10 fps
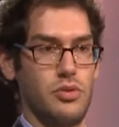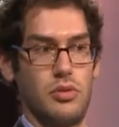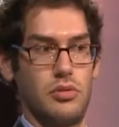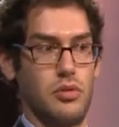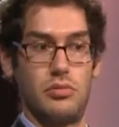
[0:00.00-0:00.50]

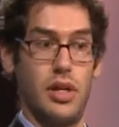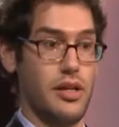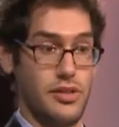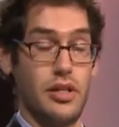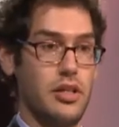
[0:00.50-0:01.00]
or, or not
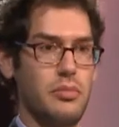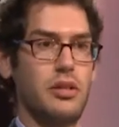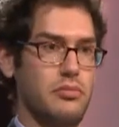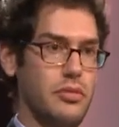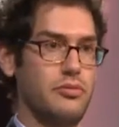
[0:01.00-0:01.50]
necessarily,
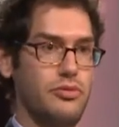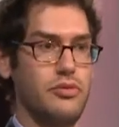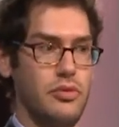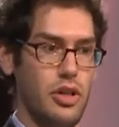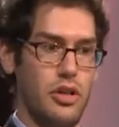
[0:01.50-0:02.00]
but, but
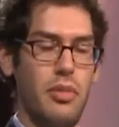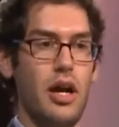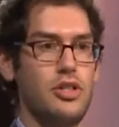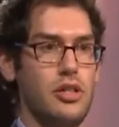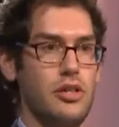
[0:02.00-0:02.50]
you know they buy
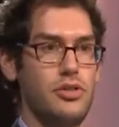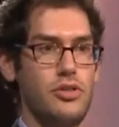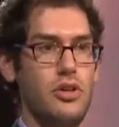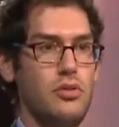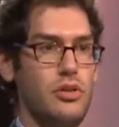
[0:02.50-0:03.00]
shares. There's
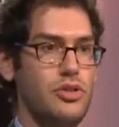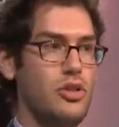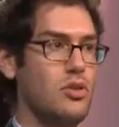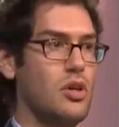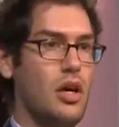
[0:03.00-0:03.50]
no there's
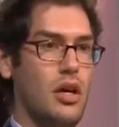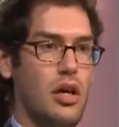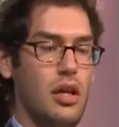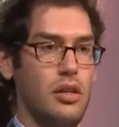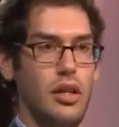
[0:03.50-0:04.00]
no
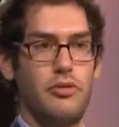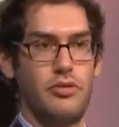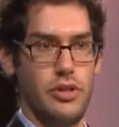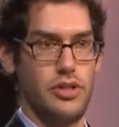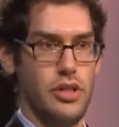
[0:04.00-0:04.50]
uh,
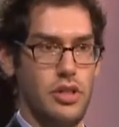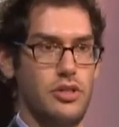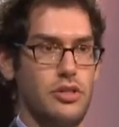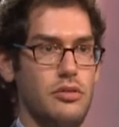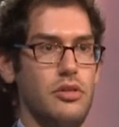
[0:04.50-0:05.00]
leverage
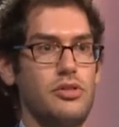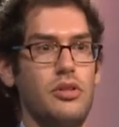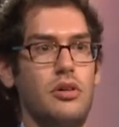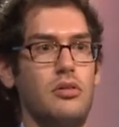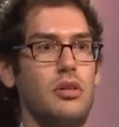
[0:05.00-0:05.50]
issue. There's
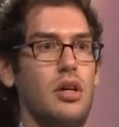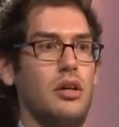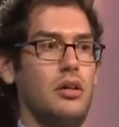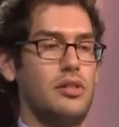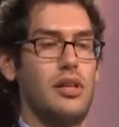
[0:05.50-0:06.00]
no
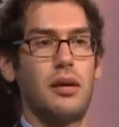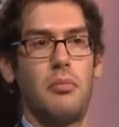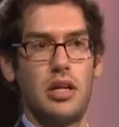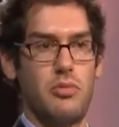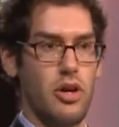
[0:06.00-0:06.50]
it's not like a
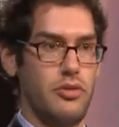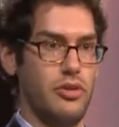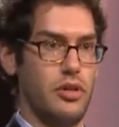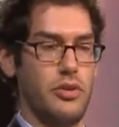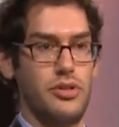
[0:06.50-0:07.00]
money market
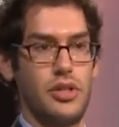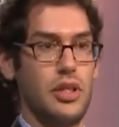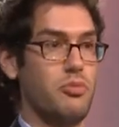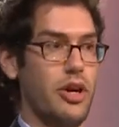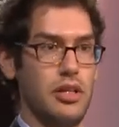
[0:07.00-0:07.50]
fund where you
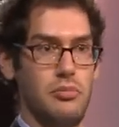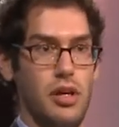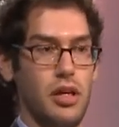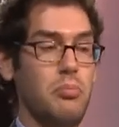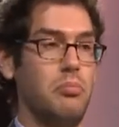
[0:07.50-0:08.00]
suddenly break the
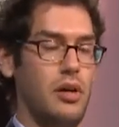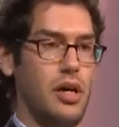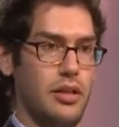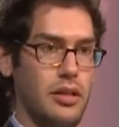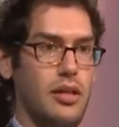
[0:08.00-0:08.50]
buck,
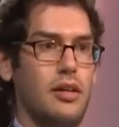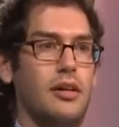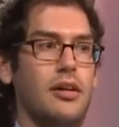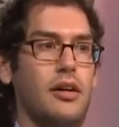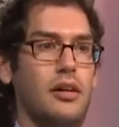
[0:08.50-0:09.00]
but
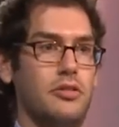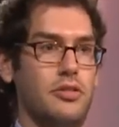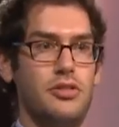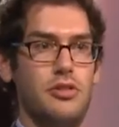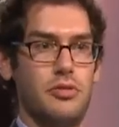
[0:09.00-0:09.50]
uh, you're
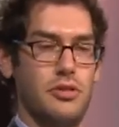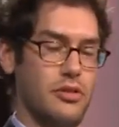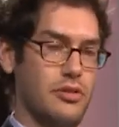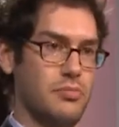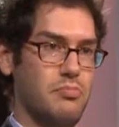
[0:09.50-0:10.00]
used to your
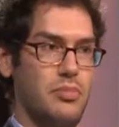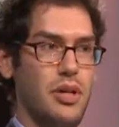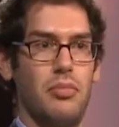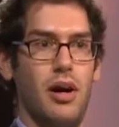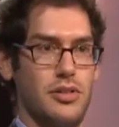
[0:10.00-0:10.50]
returns
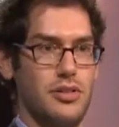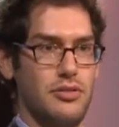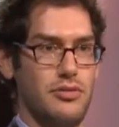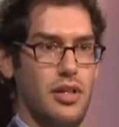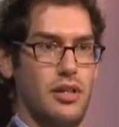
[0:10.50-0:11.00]
being
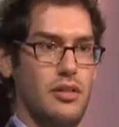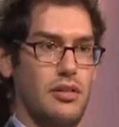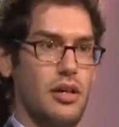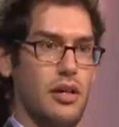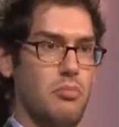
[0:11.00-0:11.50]
positive
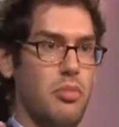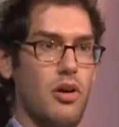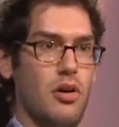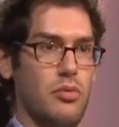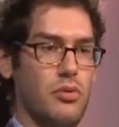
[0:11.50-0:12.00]
uh,
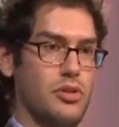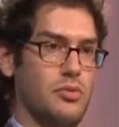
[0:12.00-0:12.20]
borrowers